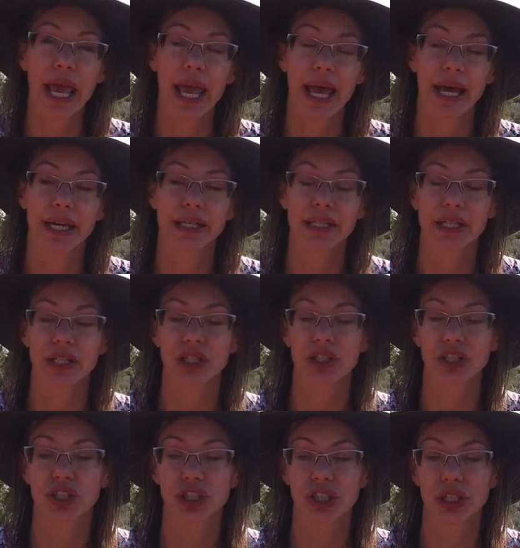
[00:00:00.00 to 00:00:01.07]
and
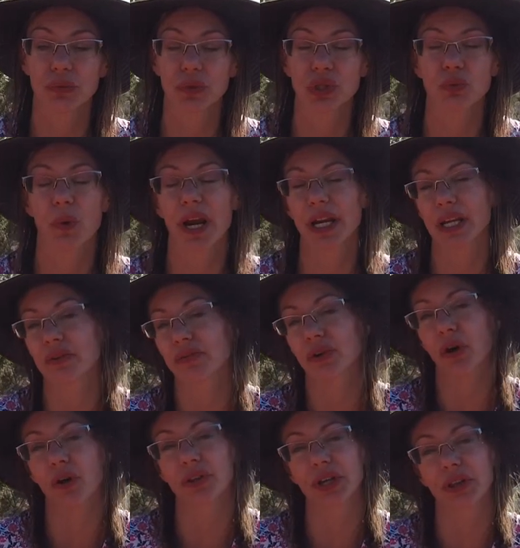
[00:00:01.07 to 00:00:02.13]
she was waiting
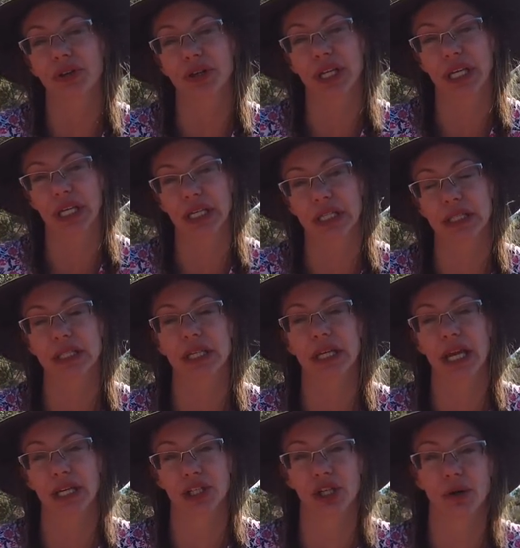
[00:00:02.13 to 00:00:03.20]
for all the other kids to
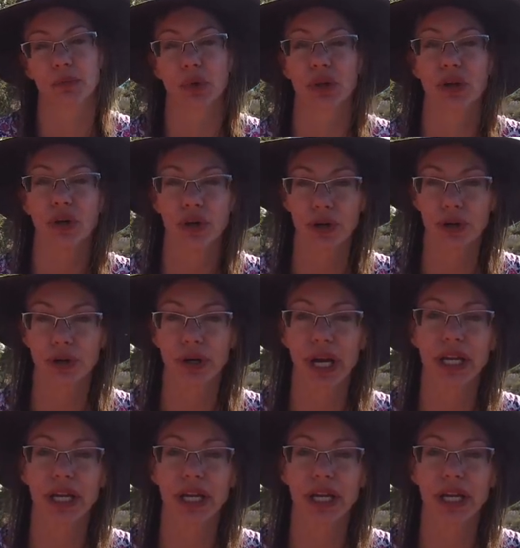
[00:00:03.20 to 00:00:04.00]
catch up with her,